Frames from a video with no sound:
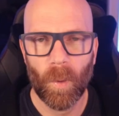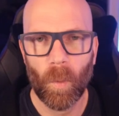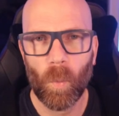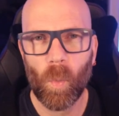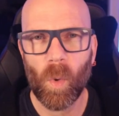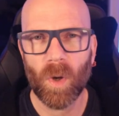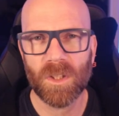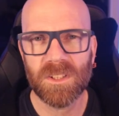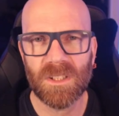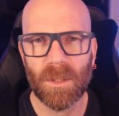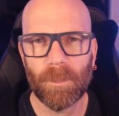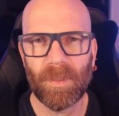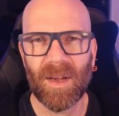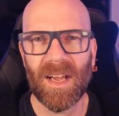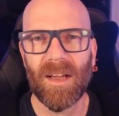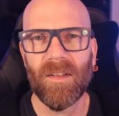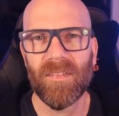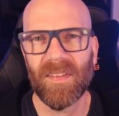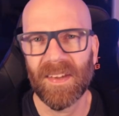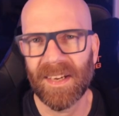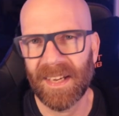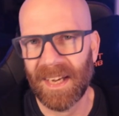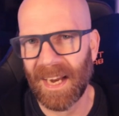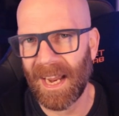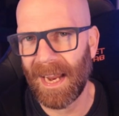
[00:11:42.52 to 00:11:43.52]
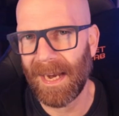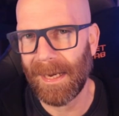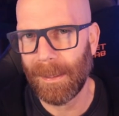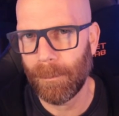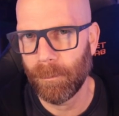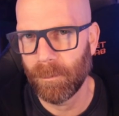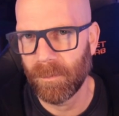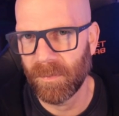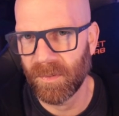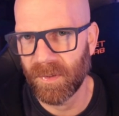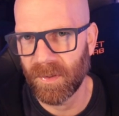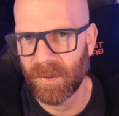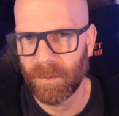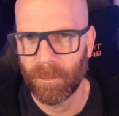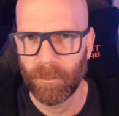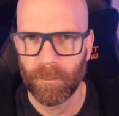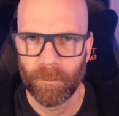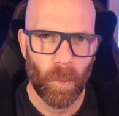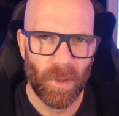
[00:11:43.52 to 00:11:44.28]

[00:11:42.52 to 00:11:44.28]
But what about the games?